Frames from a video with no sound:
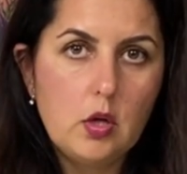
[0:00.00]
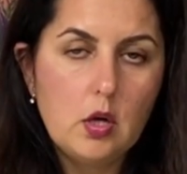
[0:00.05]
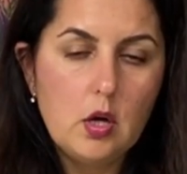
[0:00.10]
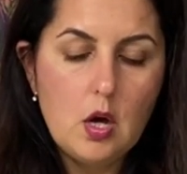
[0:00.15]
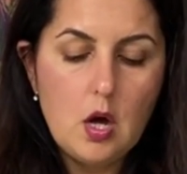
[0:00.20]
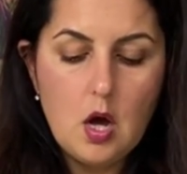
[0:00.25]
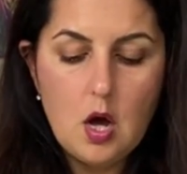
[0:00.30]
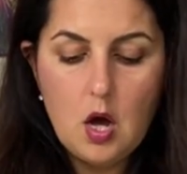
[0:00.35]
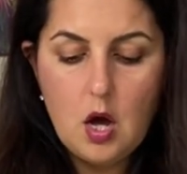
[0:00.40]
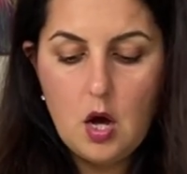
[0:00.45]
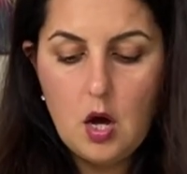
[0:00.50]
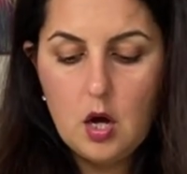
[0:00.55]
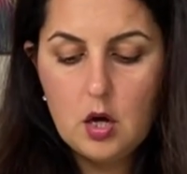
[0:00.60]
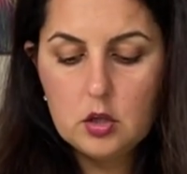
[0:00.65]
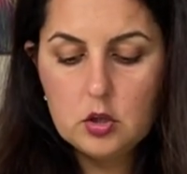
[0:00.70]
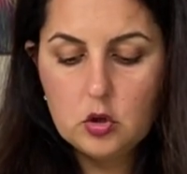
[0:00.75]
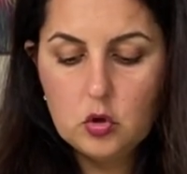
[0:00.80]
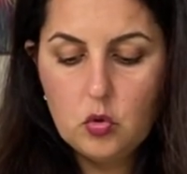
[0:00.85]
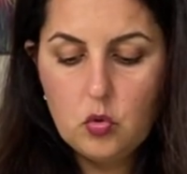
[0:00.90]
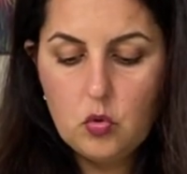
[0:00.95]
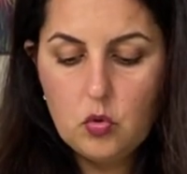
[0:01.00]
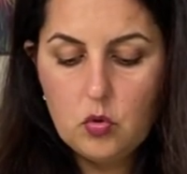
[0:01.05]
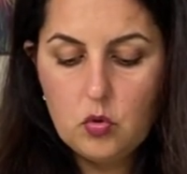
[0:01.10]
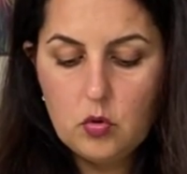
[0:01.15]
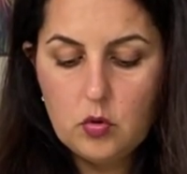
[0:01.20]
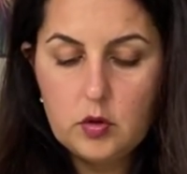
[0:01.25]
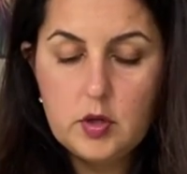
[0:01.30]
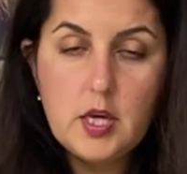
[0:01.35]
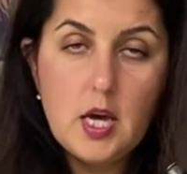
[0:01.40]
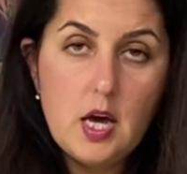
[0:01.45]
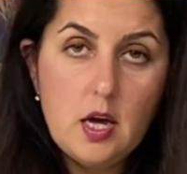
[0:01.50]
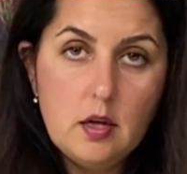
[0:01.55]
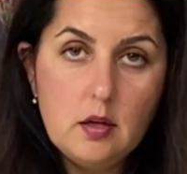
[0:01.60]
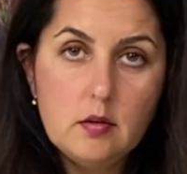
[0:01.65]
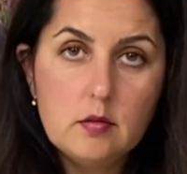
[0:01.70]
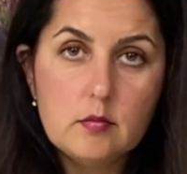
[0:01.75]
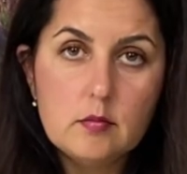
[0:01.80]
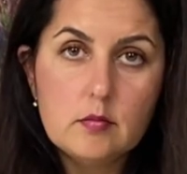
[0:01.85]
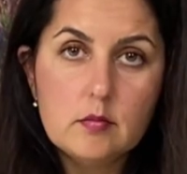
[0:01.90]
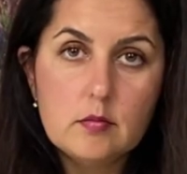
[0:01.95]
But I love to use it.
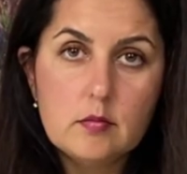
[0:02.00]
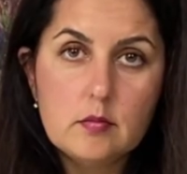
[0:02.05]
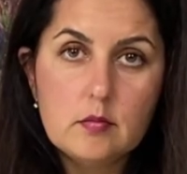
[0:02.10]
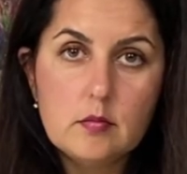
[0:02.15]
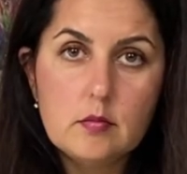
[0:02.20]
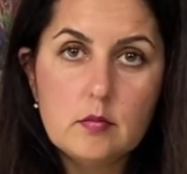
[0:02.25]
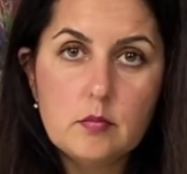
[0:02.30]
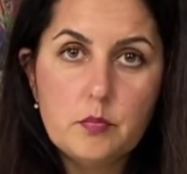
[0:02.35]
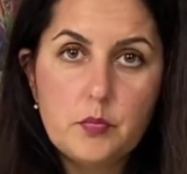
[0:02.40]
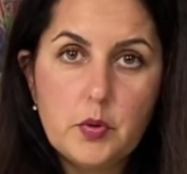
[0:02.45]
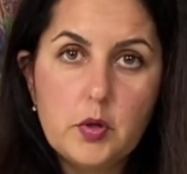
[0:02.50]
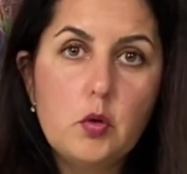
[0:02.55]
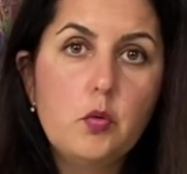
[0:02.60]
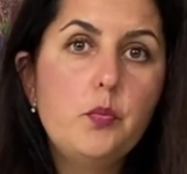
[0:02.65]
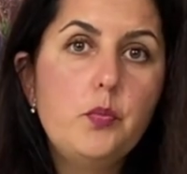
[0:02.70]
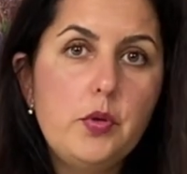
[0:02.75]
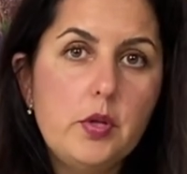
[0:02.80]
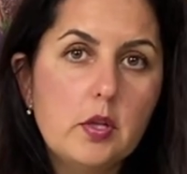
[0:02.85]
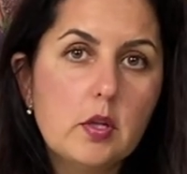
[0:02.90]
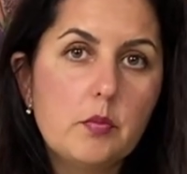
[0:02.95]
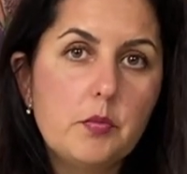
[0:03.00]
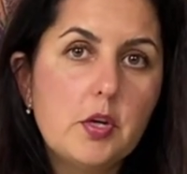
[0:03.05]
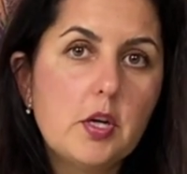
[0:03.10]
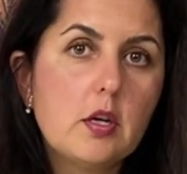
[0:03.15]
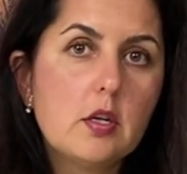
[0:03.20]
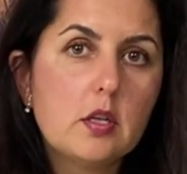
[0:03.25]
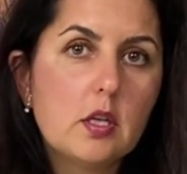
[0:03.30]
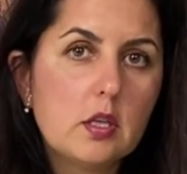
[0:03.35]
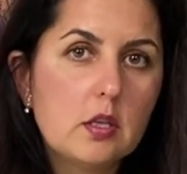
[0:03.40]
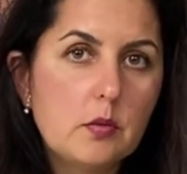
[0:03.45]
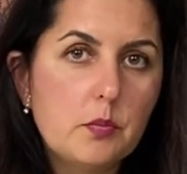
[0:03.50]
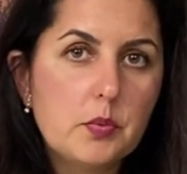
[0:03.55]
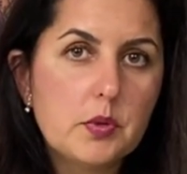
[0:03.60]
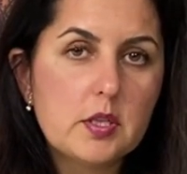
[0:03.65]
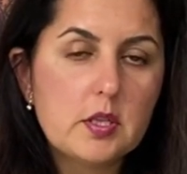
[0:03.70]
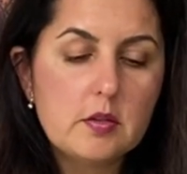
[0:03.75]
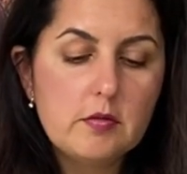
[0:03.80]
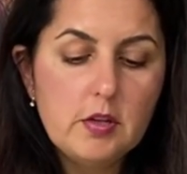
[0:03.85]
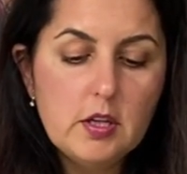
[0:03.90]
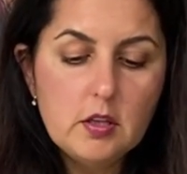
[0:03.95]
Once I tried it out, I found
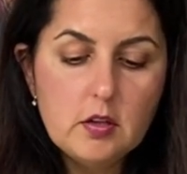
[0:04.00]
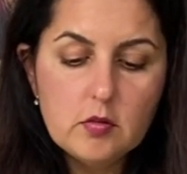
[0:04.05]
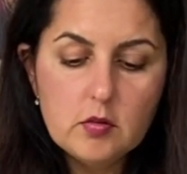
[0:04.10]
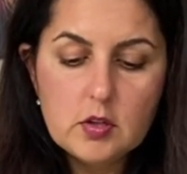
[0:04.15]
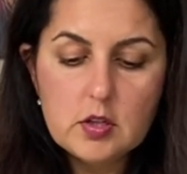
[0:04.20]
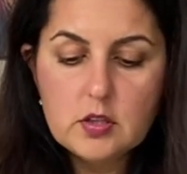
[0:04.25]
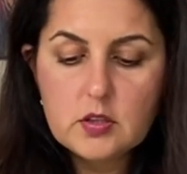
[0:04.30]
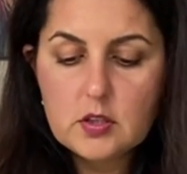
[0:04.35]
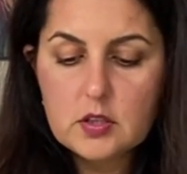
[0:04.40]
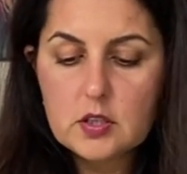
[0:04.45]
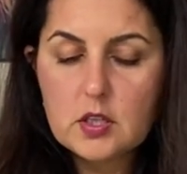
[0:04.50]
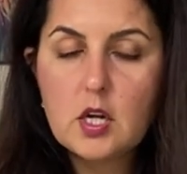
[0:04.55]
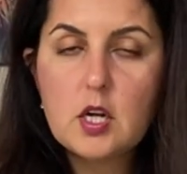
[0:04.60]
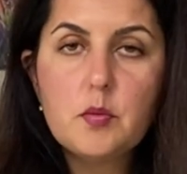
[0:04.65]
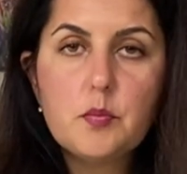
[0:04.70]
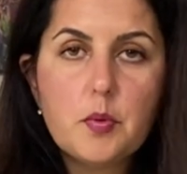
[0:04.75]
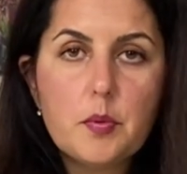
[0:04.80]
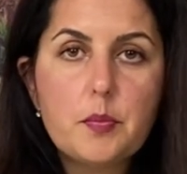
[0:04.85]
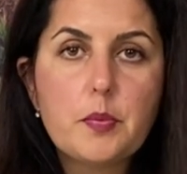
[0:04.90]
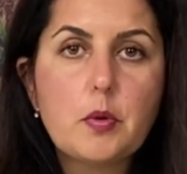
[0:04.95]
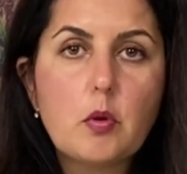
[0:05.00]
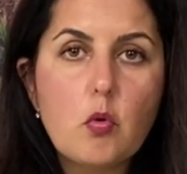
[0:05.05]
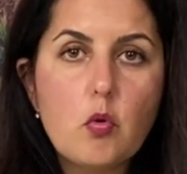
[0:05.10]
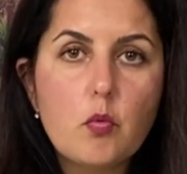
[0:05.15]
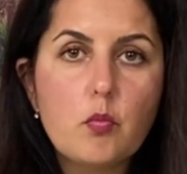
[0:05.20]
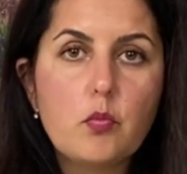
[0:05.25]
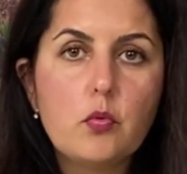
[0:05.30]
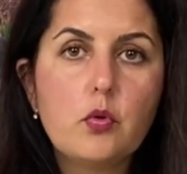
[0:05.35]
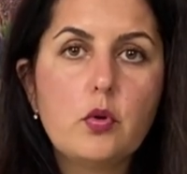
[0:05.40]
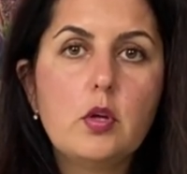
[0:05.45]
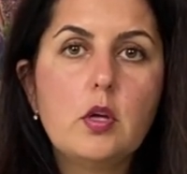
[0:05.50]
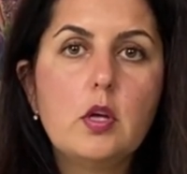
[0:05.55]
it very easy and comfortable to use.